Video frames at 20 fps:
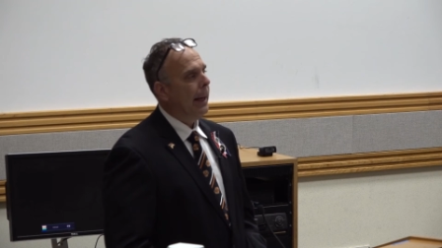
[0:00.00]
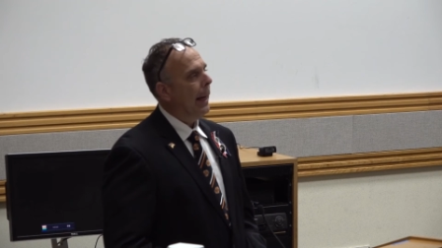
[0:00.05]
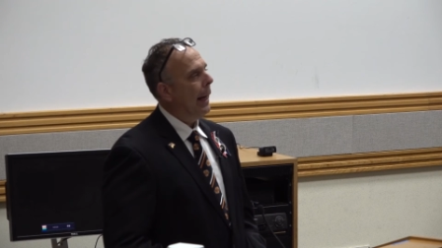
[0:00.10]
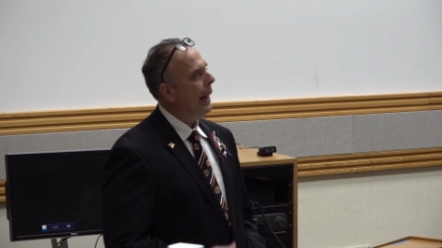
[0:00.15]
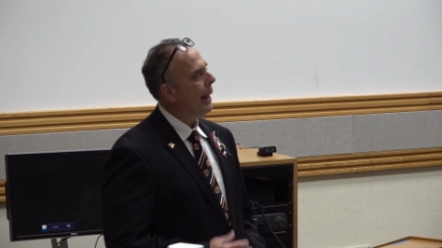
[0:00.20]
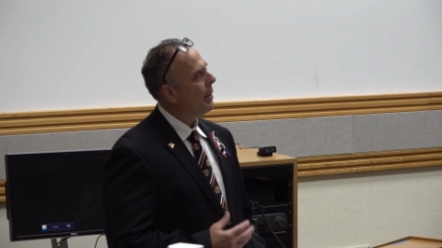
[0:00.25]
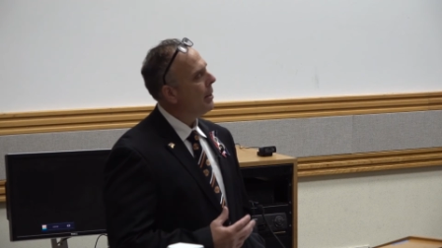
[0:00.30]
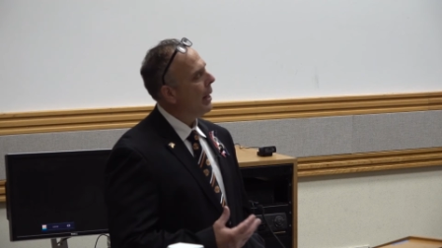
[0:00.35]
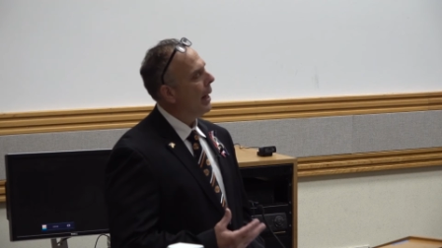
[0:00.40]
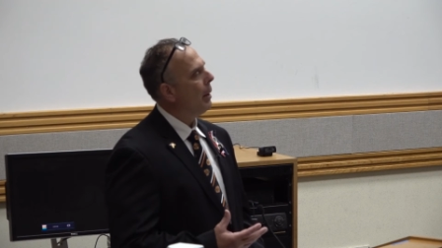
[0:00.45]

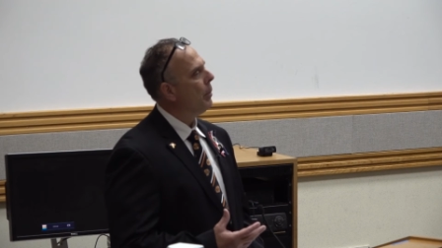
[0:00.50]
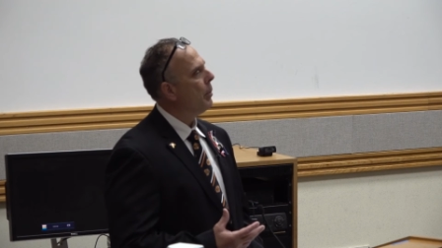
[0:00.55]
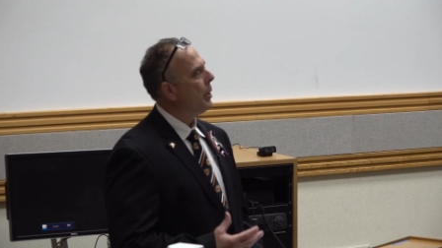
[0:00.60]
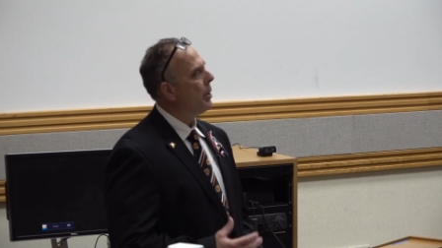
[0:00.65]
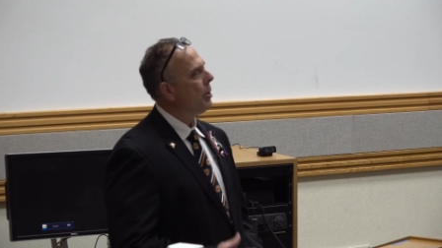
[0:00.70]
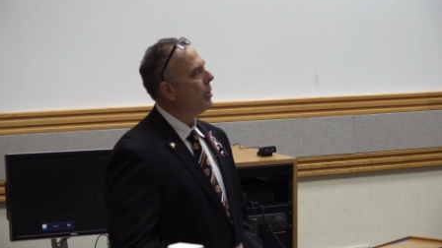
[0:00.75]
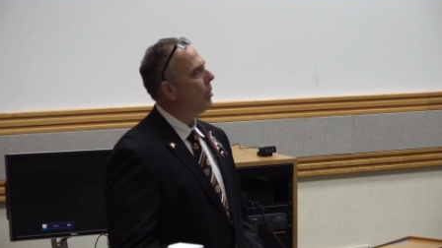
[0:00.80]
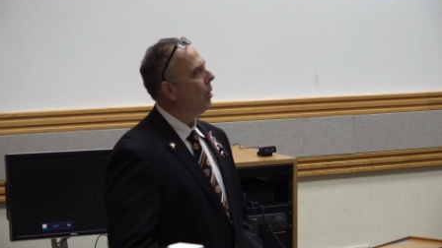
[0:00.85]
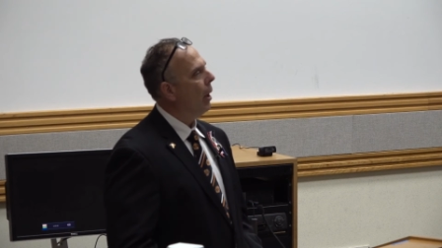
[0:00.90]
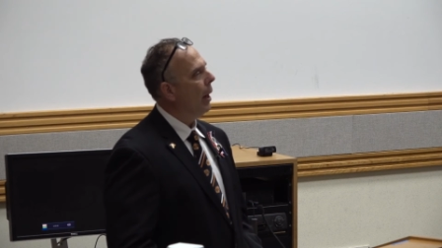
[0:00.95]
as I
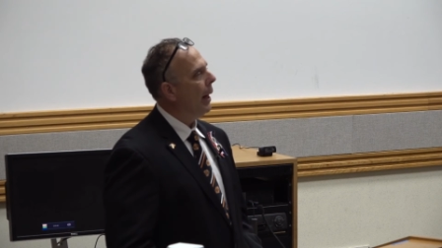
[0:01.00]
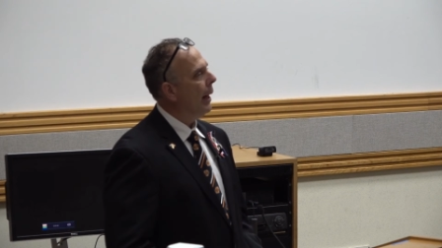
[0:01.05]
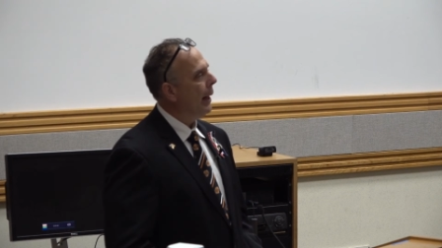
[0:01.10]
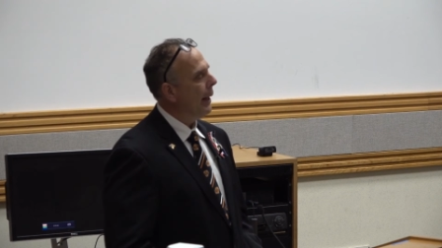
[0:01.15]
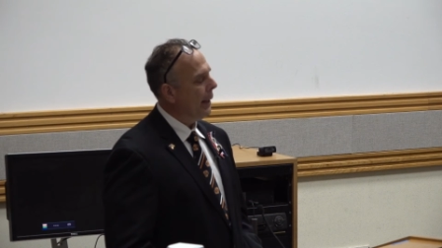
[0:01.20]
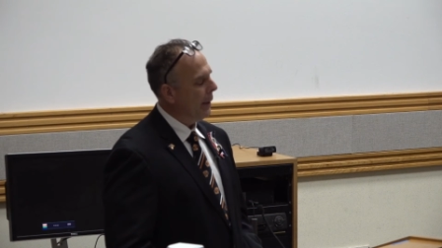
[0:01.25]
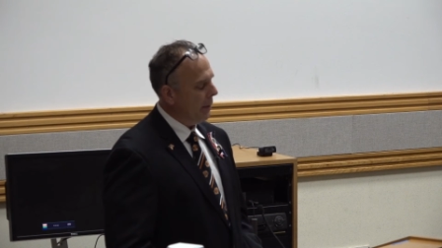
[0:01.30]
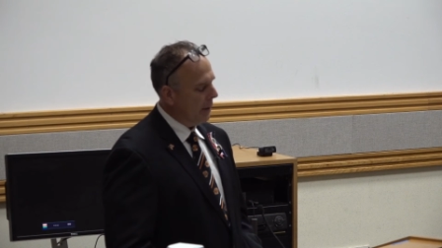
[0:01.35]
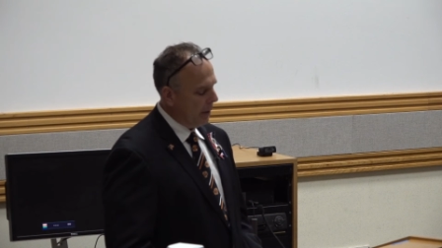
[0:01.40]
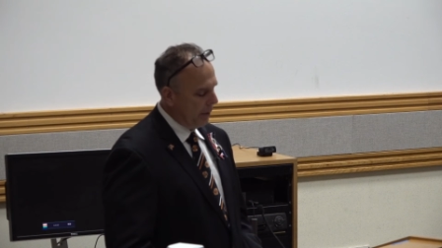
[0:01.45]
was
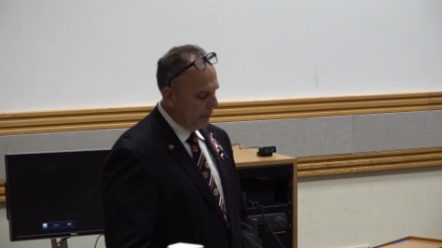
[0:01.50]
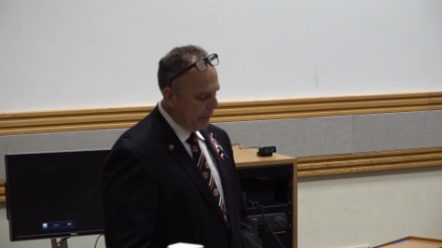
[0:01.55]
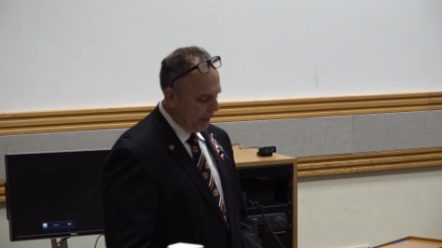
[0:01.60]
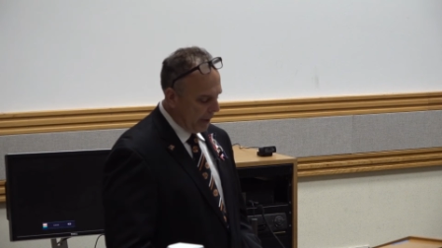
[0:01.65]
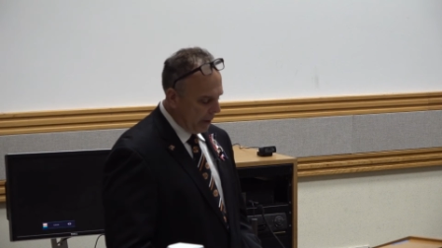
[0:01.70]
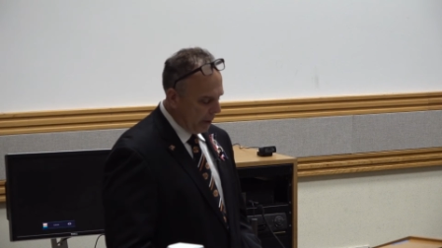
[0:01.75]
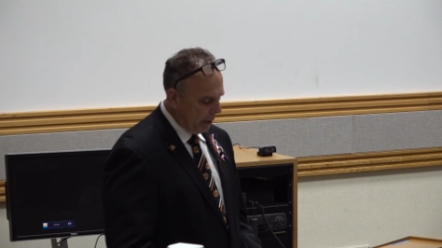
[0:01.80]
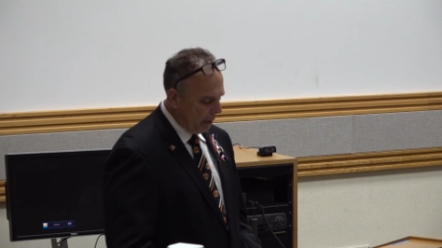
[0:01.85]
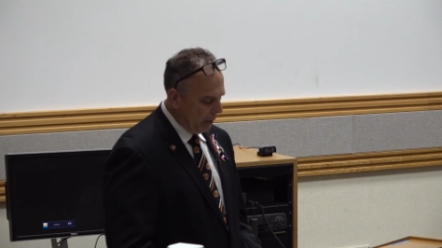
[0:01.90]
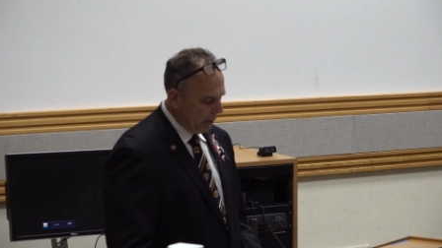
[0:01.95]
trying to
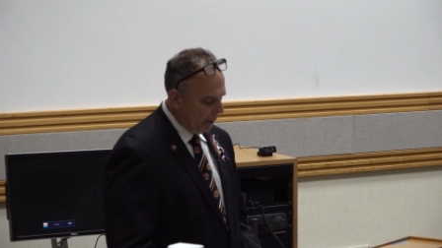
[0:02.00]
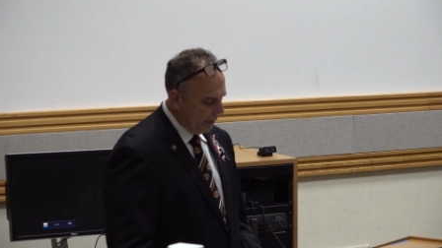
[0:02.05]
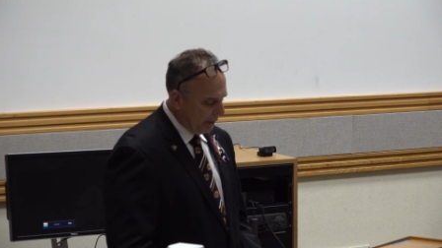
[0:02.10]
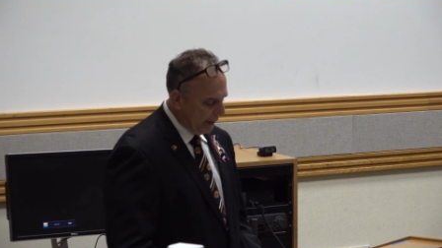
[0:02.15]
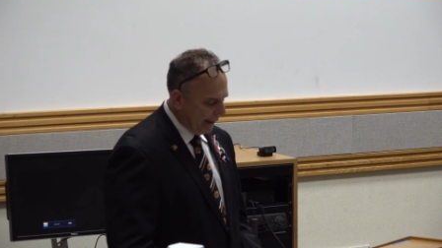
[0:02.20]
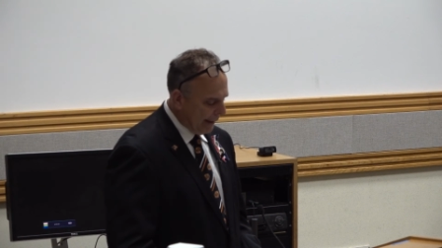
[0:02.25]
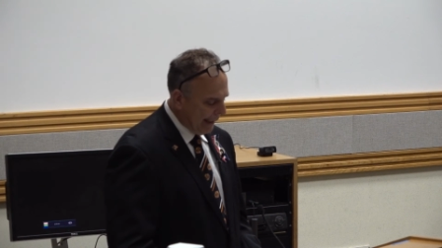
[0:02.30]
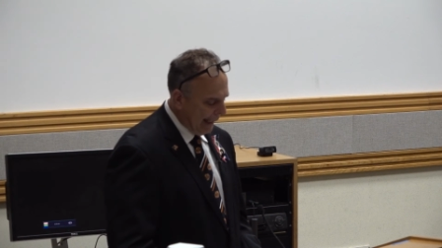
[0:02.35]
fill the